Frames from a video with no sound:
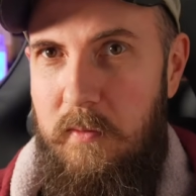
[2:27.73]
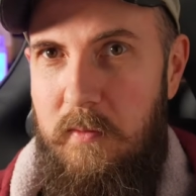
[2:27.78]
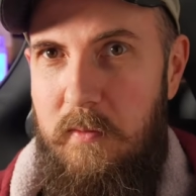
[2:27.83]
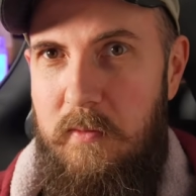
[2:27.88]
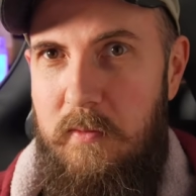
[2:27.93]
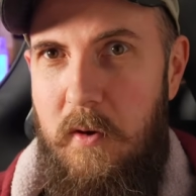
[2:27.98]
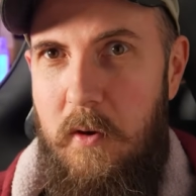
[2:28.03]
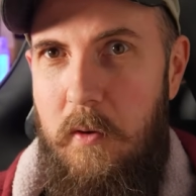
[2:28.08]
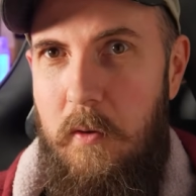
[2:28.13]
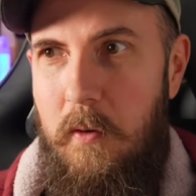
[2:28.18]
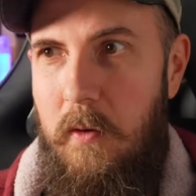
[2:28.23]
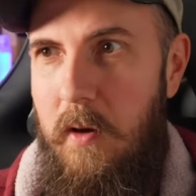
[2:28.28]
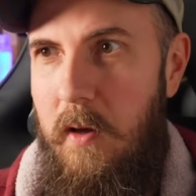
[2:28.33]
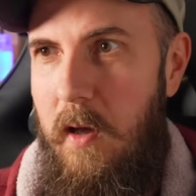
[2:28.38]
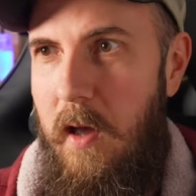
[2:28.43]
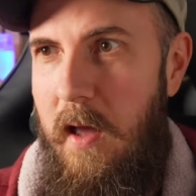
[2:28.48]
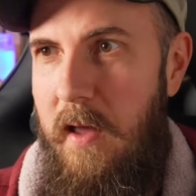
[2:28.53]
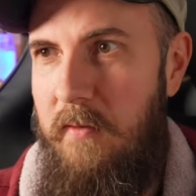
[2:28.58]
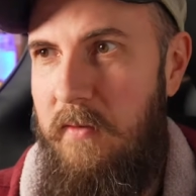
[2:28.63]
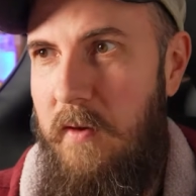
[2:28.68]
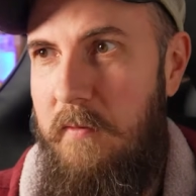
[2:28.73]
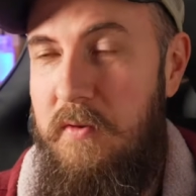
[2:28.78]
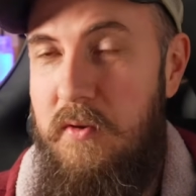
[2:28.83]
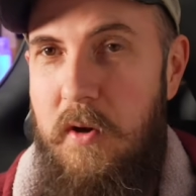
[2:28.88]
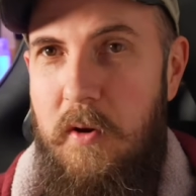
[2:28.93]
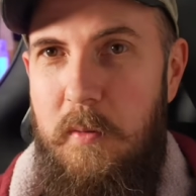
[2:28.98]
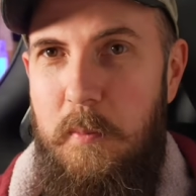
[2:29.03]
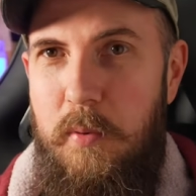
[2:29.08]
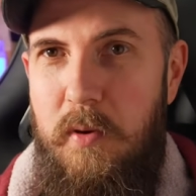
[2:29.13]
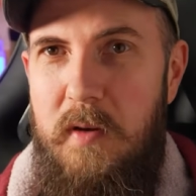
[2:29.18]
So as I've showed
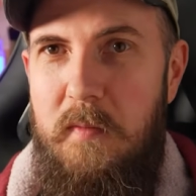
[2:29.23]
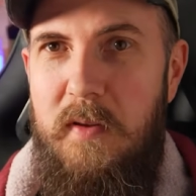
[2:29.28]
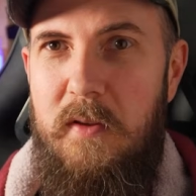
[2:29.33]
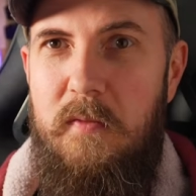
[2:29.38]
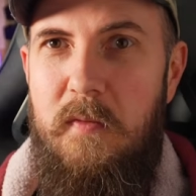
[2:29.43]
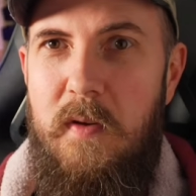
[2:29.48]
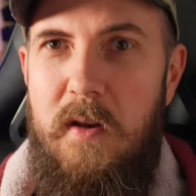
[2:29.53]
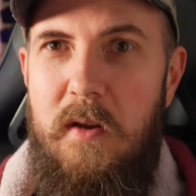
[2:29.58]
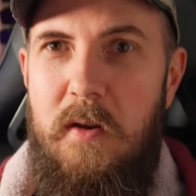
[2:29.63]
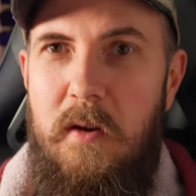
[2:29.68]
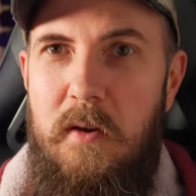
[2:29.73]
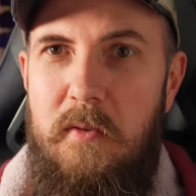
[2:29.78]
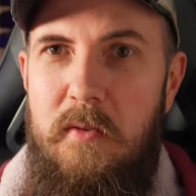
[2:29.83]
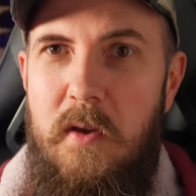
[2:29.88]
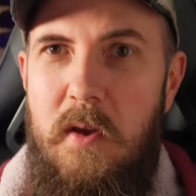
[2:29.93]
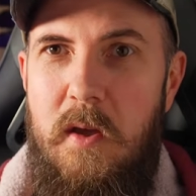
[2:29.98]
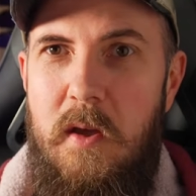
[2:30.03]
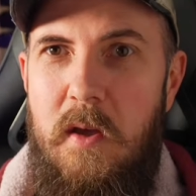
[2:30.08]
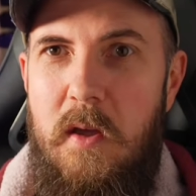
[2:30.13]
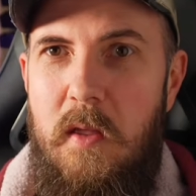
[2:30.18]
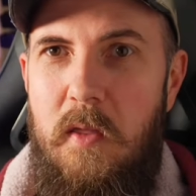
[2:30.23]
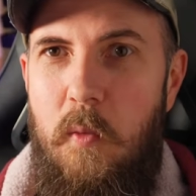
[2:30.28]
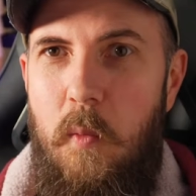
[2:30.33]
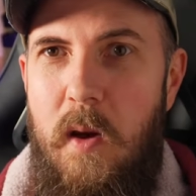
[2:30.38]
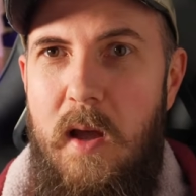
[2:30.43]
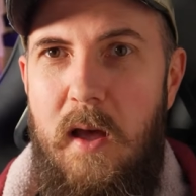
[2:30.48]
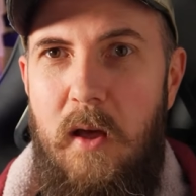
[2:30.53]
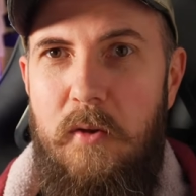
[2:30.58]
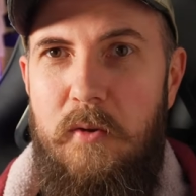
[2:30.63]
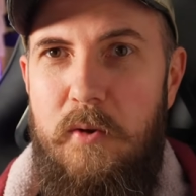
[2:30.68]
in previous videos, the way
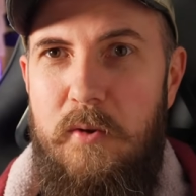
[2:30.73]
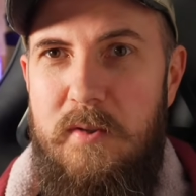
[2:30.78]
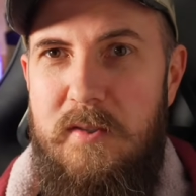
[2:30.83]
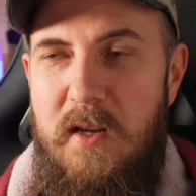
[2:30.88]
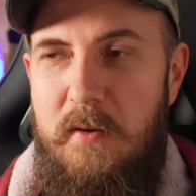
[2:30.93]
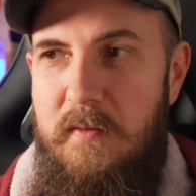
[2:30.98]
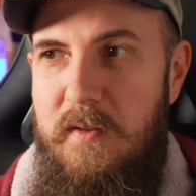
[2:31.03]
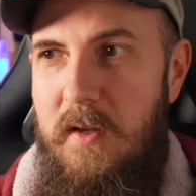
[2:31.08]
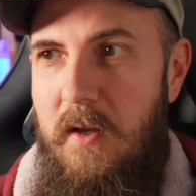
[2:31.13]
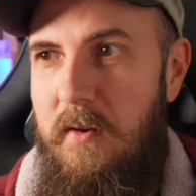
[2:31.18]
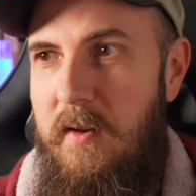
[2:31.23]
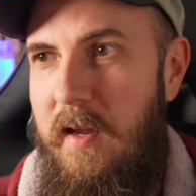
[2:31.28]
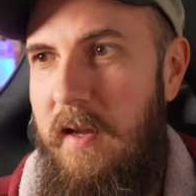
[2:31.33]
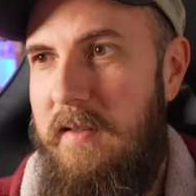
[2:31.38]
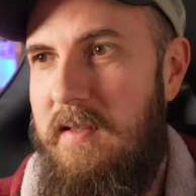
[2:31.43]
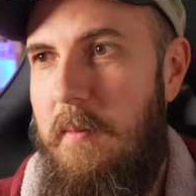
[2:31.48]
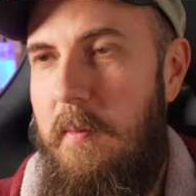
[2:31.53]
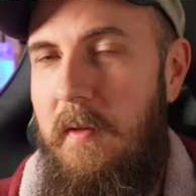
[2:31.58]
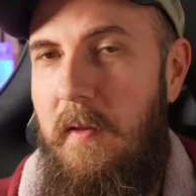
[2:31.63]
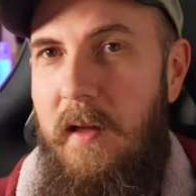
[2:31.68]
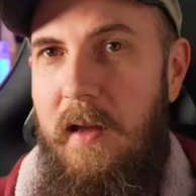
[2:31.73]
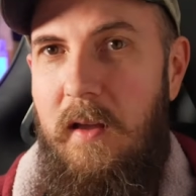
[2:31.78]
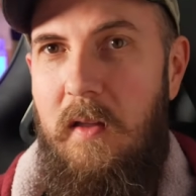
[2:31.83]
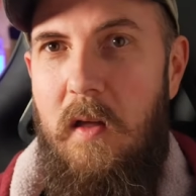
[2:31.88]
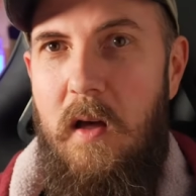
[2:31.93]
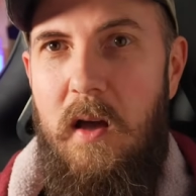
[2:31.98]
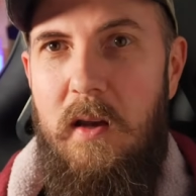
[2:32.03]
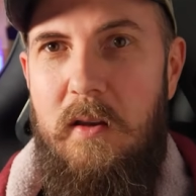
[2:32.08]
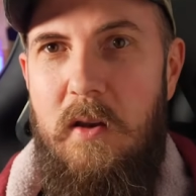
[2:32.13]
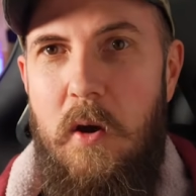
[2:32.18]
I'll do stuff is I'll take something like
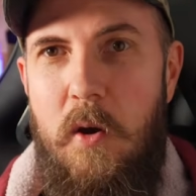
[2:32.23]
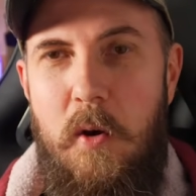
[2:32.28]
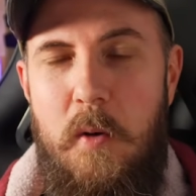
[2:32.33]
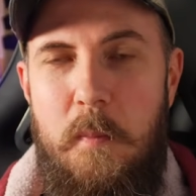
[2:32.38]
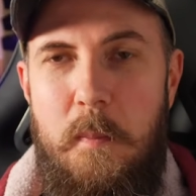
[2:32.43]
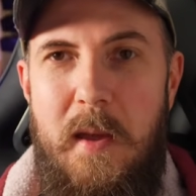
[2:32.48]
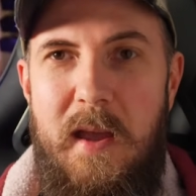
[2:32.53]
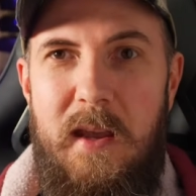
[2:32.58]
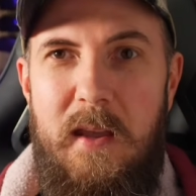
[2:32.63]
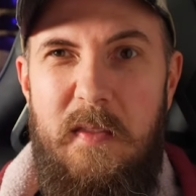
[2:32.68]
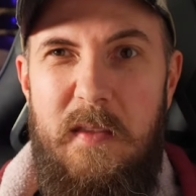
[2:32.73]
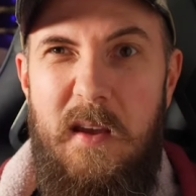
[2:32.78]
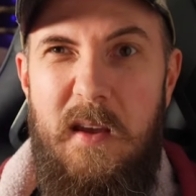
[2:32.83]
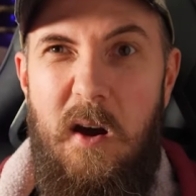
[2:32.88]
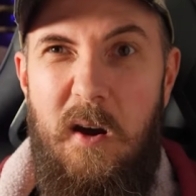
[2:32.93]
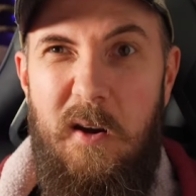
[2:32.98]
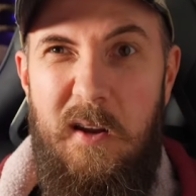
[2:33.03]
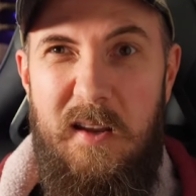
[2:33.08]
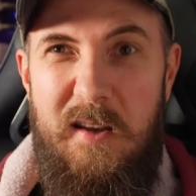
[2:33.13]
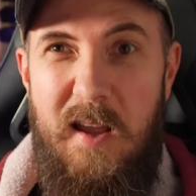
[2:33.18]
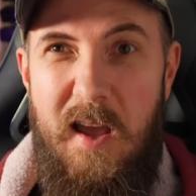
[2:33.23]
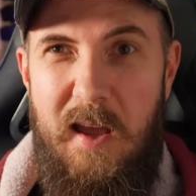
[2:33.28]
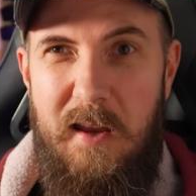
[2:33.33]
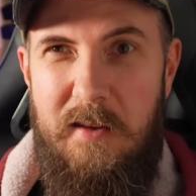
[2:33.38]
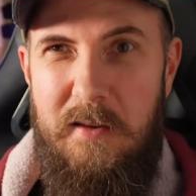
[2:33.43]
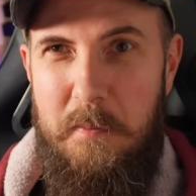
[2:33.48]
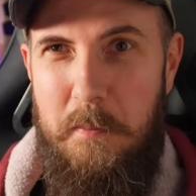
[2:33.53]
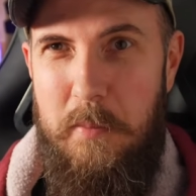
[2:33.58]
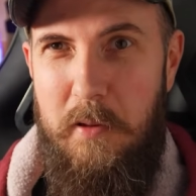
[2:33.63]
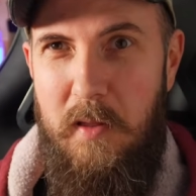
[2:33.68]
Claude Code and make it the architect
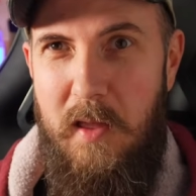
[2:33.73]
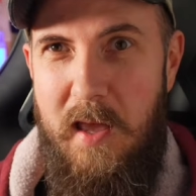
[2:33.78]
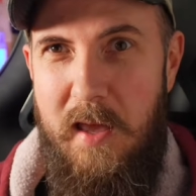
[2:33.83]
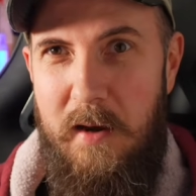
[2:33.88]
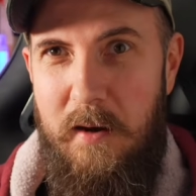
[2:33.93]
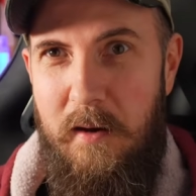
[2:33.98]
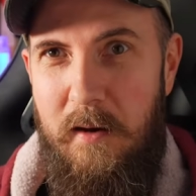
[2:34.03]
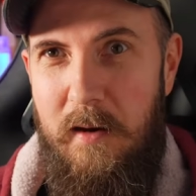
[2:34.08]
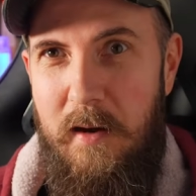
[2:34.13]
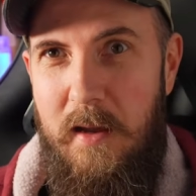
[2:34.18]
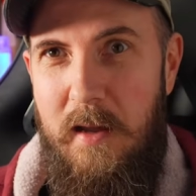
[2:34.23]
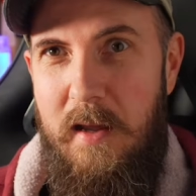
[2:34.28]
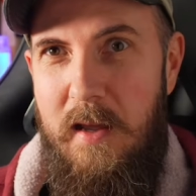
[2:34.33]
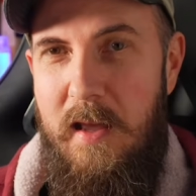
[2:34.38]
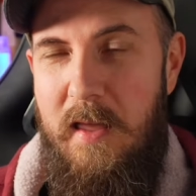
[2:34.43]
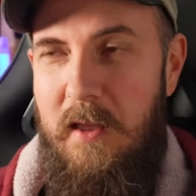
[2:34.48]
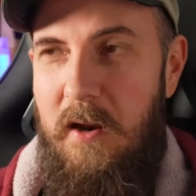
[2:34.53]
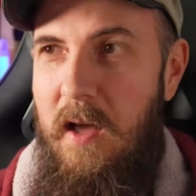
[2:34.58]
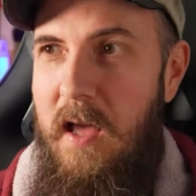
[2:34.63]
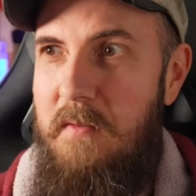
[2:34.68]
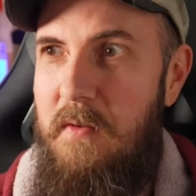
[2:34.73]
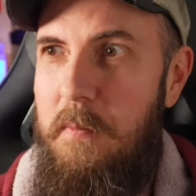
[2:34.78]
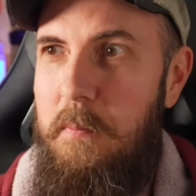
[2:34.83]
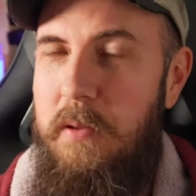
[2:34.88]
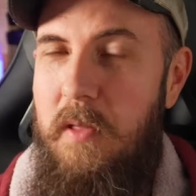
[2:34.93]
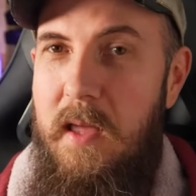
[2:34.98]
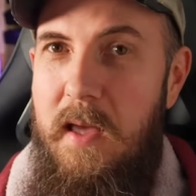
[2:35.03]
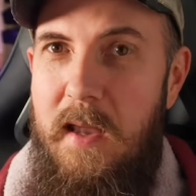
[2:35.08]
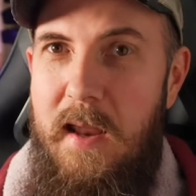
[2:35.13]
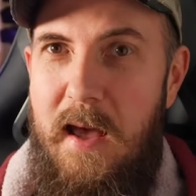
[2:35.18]
and planner, and I'll have it
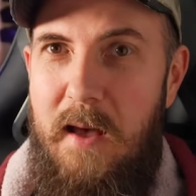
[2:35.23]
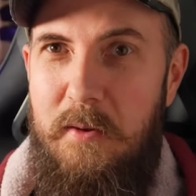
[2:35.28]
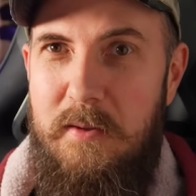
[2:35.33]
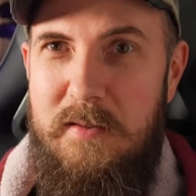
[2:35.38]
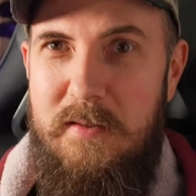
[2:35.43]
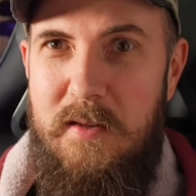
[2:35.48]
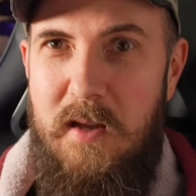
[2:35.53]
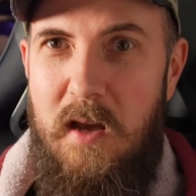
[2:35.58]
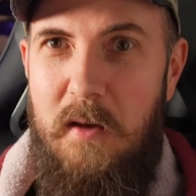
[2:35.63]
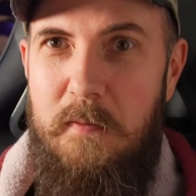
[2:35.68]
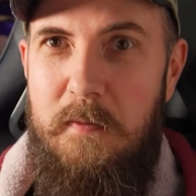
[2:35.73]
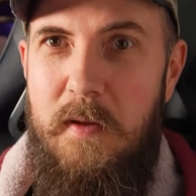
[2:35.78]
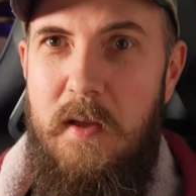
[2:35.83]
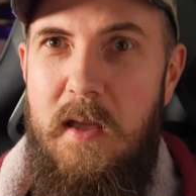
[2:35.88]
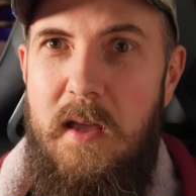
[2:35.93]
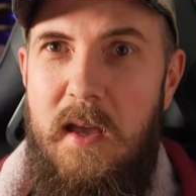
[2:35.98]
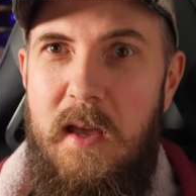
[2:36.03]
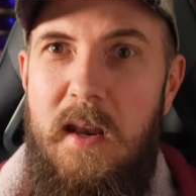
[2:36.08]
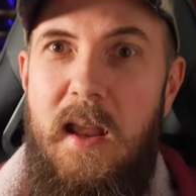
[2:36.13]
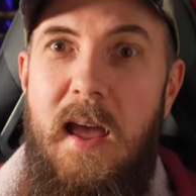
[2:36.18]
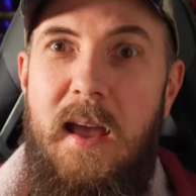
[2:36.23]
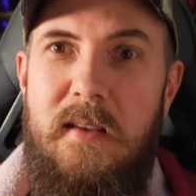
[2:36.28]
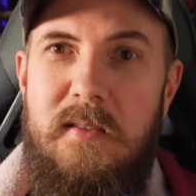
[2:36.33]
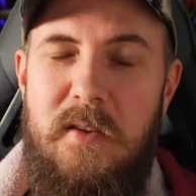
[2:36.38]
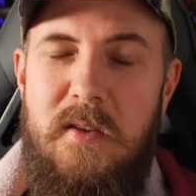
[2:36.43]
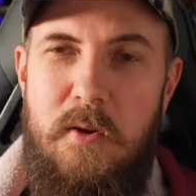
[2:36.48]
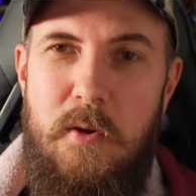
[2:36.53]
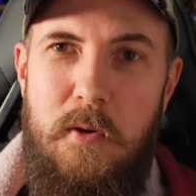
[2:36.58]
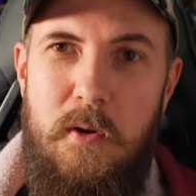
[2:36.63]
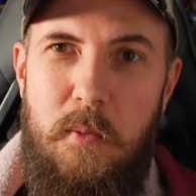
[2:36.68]
plan out stuff and
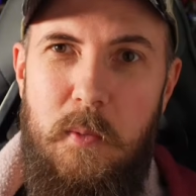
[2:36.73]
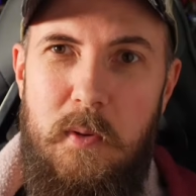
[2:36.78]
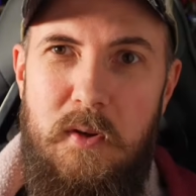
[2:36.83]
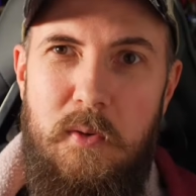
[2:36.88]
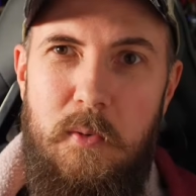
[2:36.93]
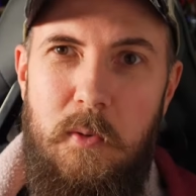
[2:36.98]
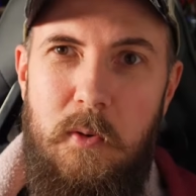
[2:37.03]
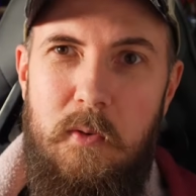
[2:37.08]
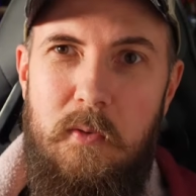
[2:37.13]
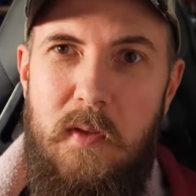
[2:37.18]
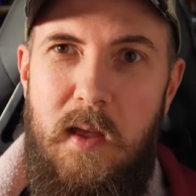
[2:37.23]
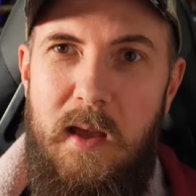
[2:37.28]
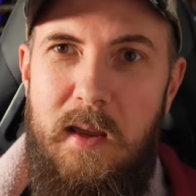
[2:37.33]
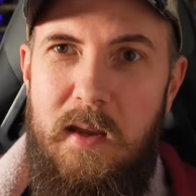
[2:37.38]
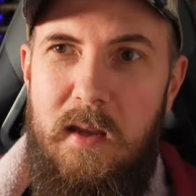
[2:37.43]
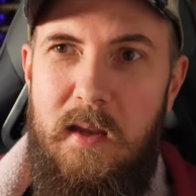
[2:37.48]
execute it with tools like